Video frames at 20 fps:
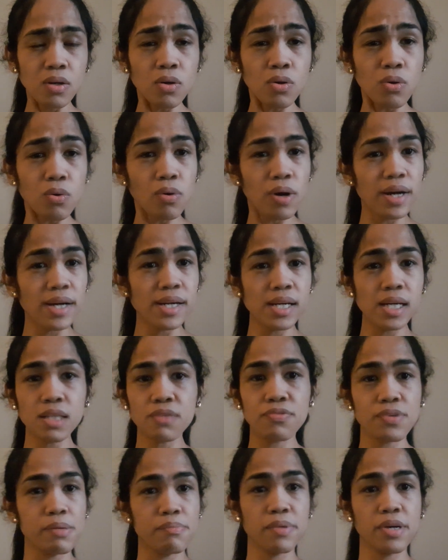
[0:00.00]
who are not
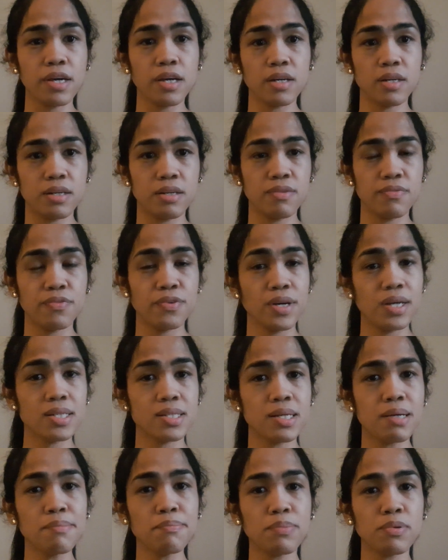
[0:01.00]
from here. For
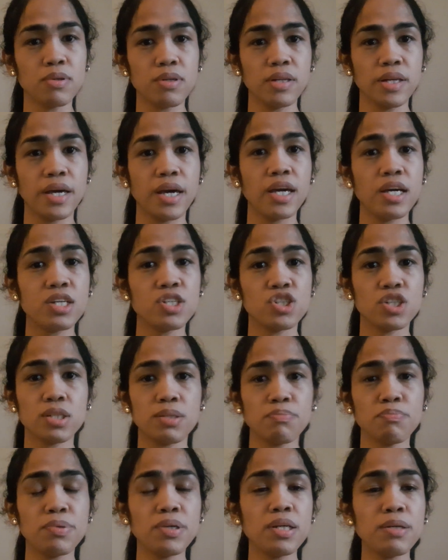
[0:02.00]
example,
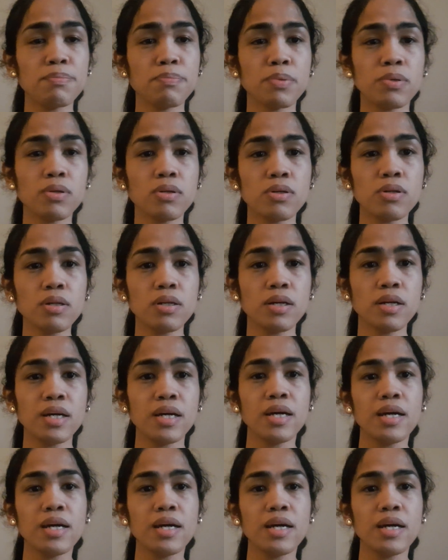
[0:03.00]
Asian people